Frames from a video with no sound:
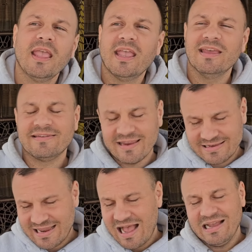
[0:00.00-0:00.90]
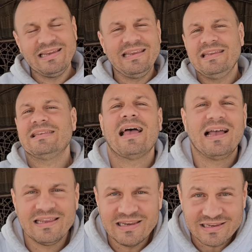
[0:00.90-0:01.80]
it's a tiny,
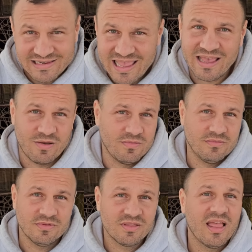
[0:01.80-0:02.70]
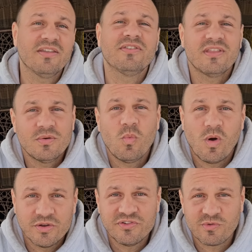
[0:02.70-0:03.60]
tiny town, less than
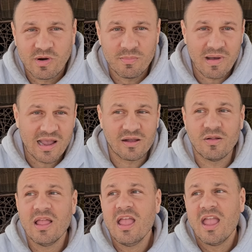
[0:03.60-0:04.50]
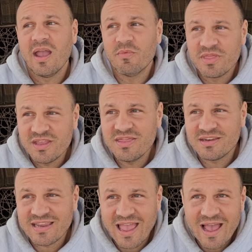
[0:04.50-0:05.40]
one square mile, and within the
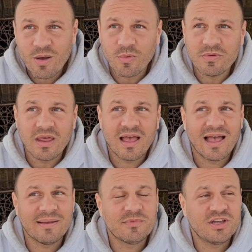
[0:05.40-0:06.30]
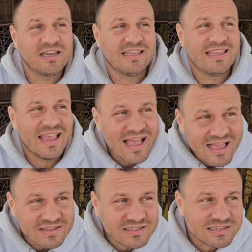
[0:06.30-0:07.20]
town, I'm gonna
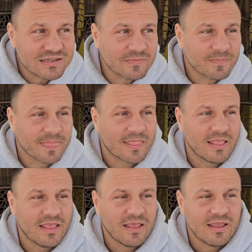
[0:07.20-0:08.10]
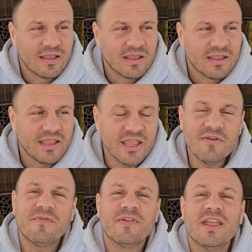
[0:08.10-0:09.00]
guess,
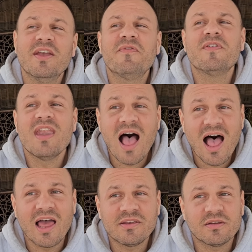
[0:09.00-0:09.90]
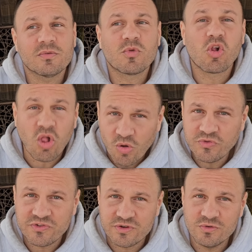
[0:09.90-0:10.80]
if if not
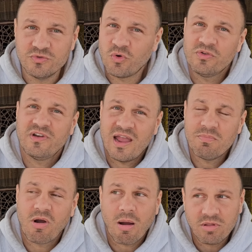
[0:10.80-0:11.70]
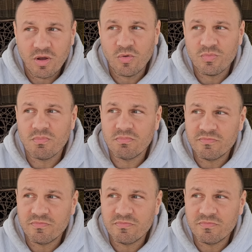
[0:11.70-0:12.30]
close to George and I probably own